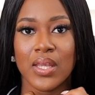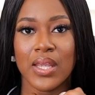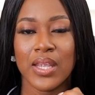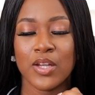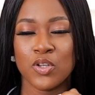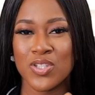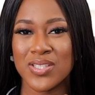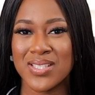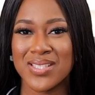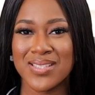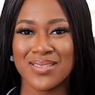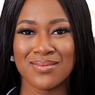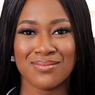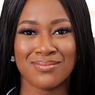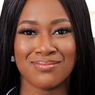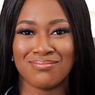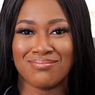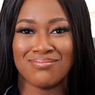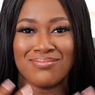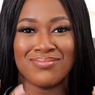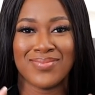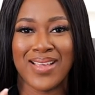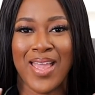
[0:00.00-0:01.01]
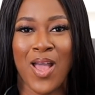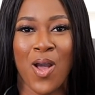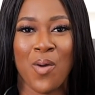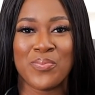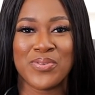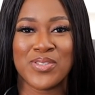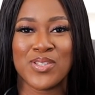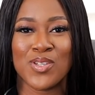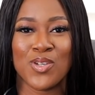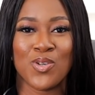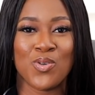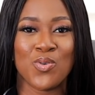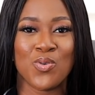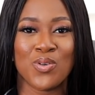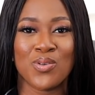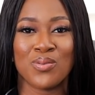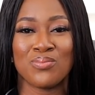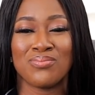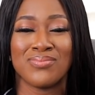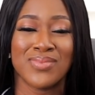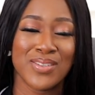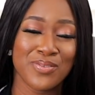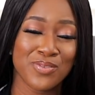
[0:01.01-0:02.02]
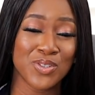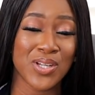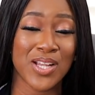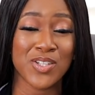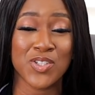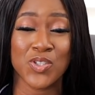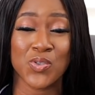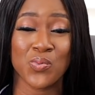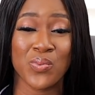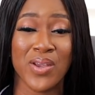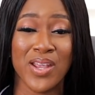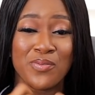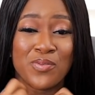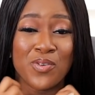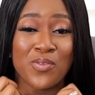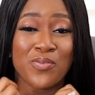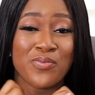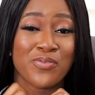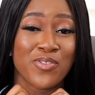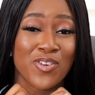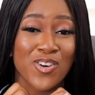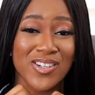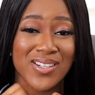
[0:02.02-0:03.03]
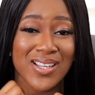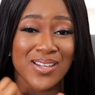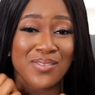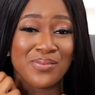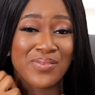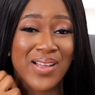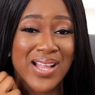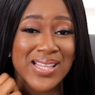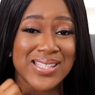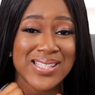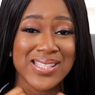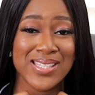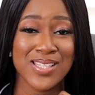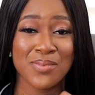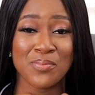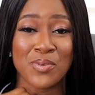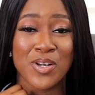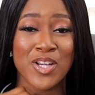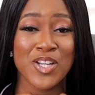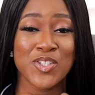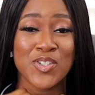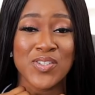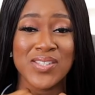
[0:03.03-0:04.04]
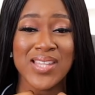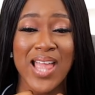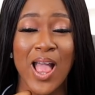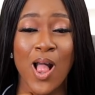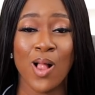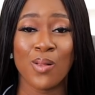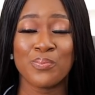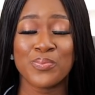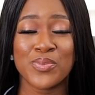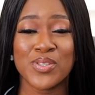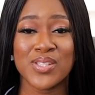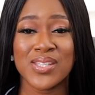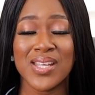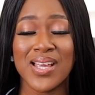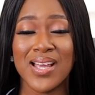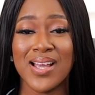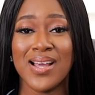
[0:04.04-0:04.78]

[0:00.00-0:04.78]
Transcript: It just helps the look, even though I just wear it for fun and fancy, but it just helps